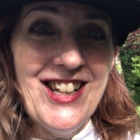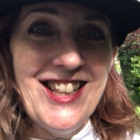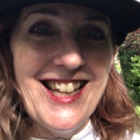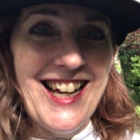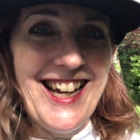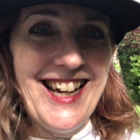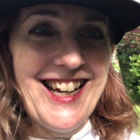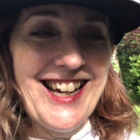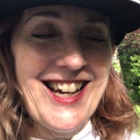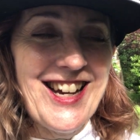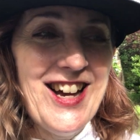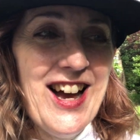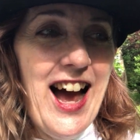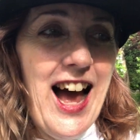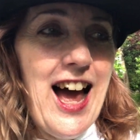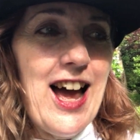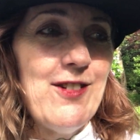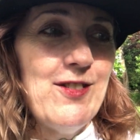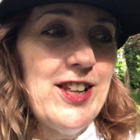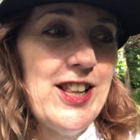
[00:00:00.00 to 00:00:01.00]
Like,
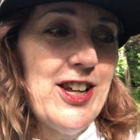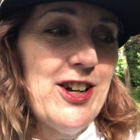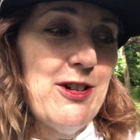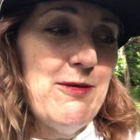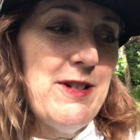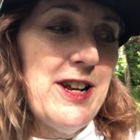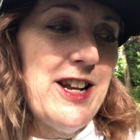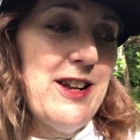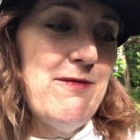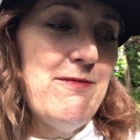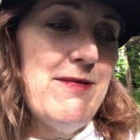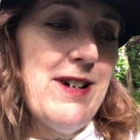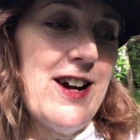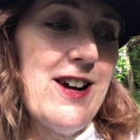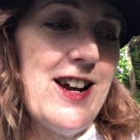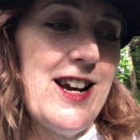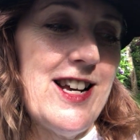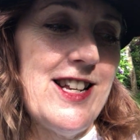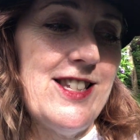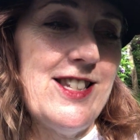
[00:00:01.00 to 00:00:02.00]
I'm a little bit
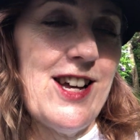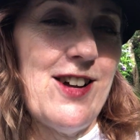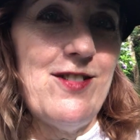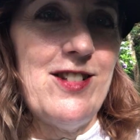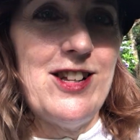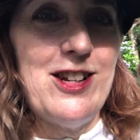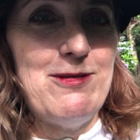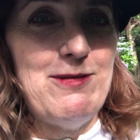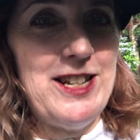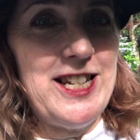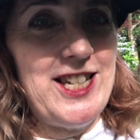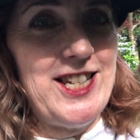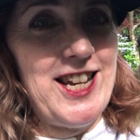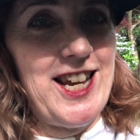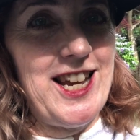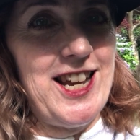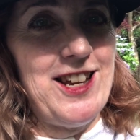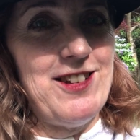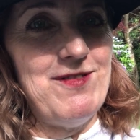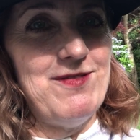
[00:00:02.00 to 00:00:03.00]
embarrassed, I'm a little bit
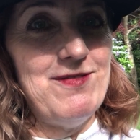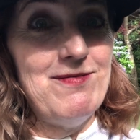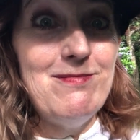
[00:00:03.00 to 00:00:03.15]
shamed,